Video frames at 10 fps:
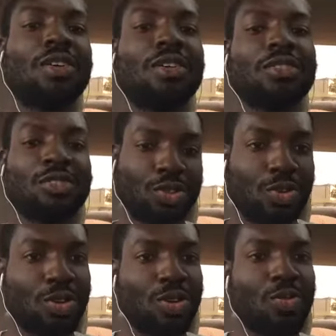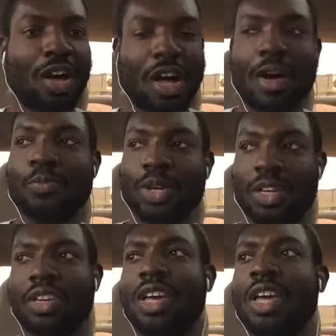to show you what
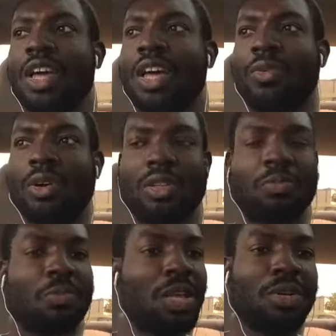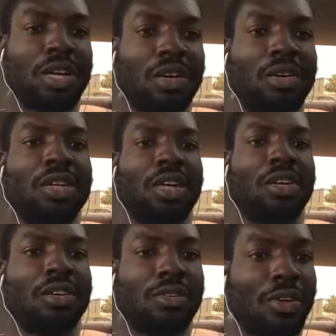happened with people and how they
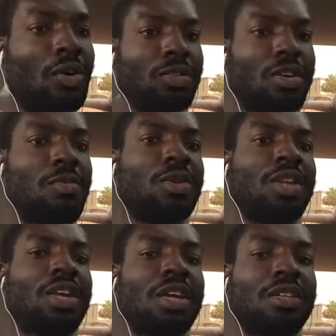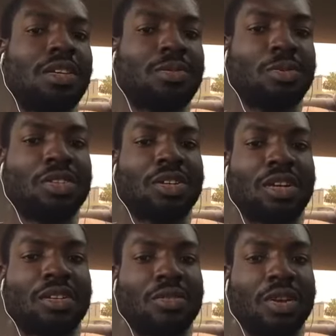don't communicate as much
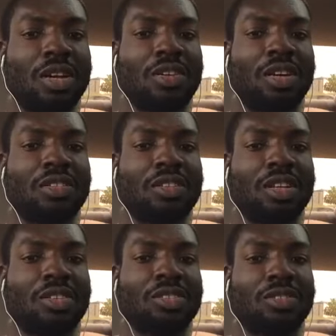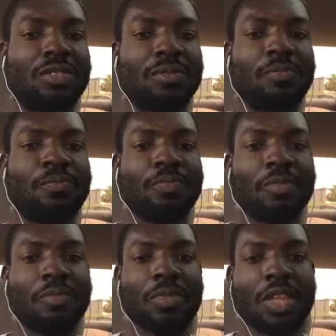on the radio as they should.
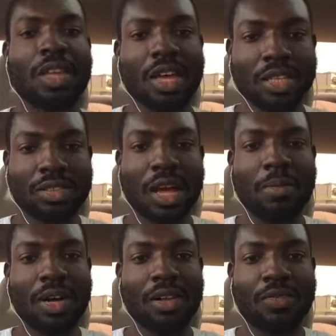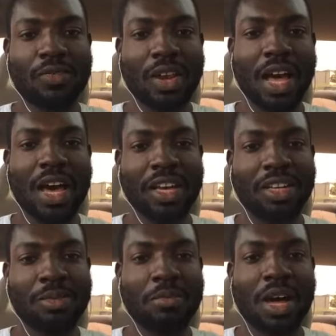Yes, Kamal,
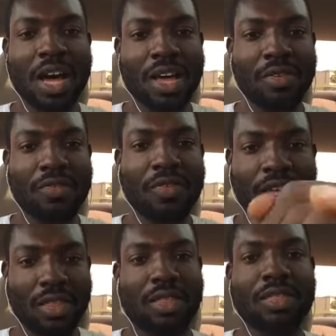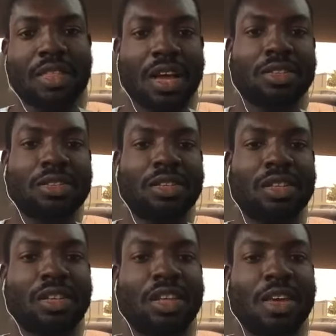Flying by Faith. That's
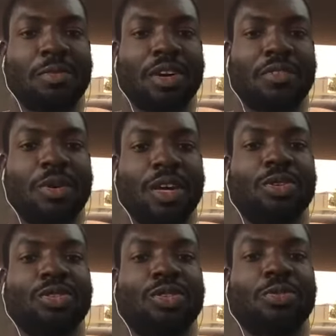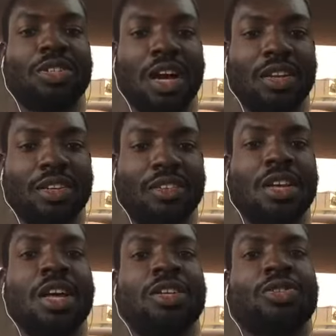the name of my YouTube channel.
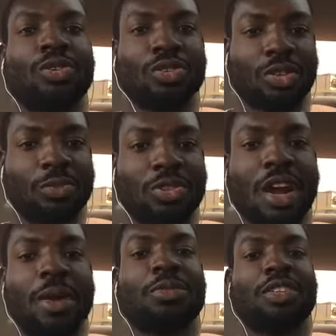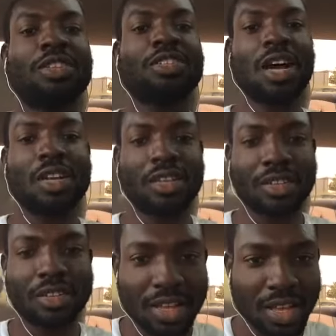So subscribe to the
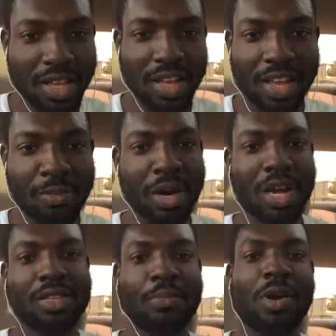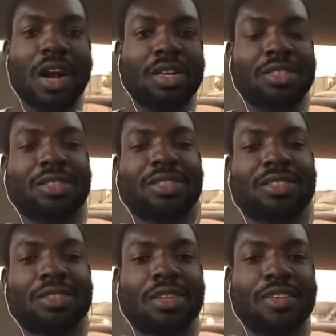channel. Hey, Brother
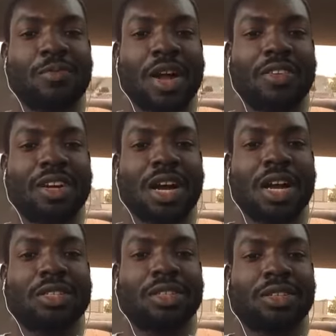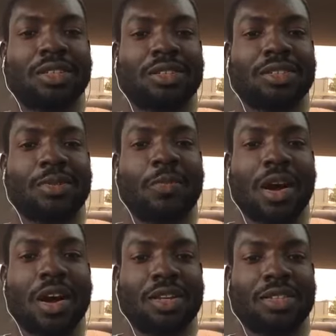Parks. Give my regards to Sister
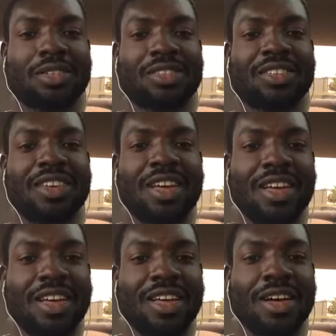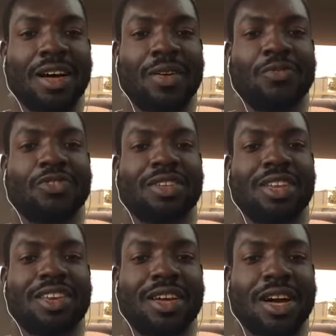Parks. Haven't
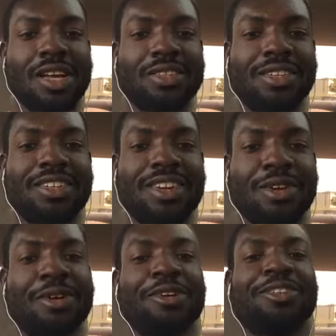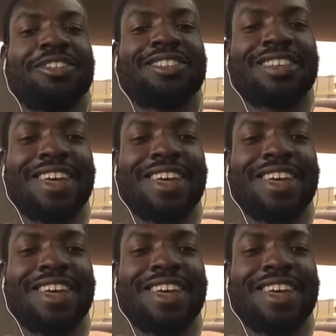seen you guys in years.